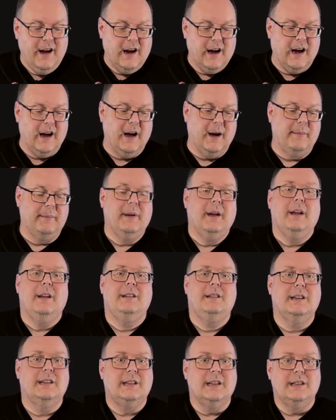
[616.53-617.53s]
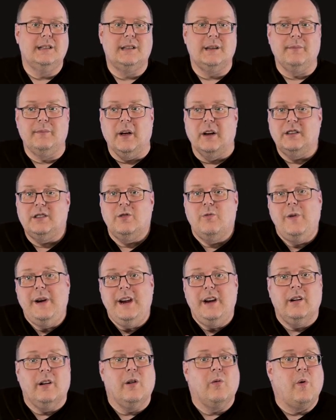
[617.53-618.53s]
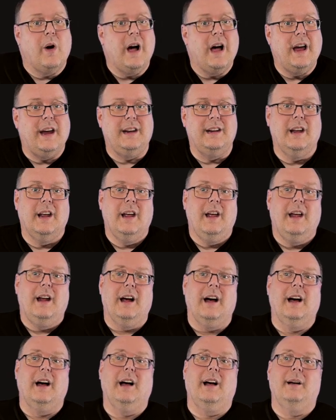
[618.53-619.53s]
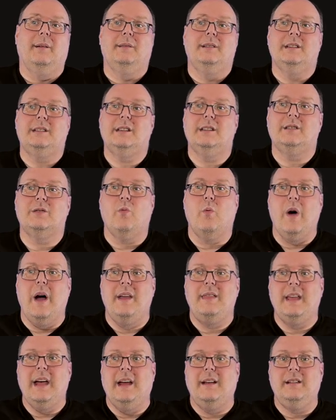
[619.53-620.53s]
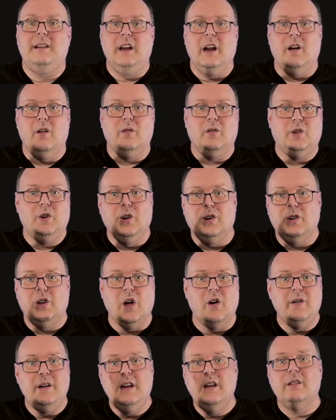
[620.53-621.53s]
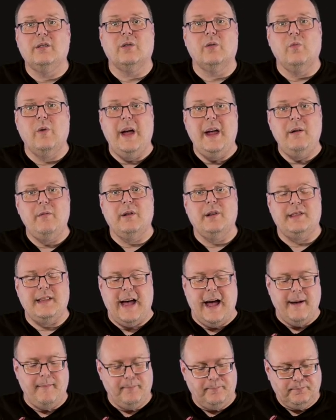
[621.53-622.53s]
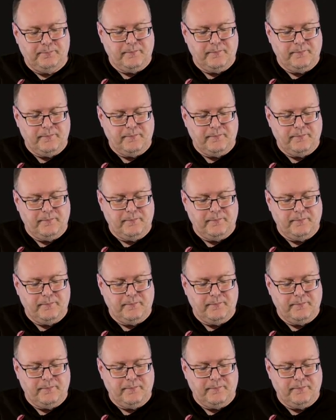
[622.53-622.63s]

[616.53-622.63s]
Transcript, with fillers: Um, this is a tweener wine. Uh, this is a wine that, you know, could go either way with that.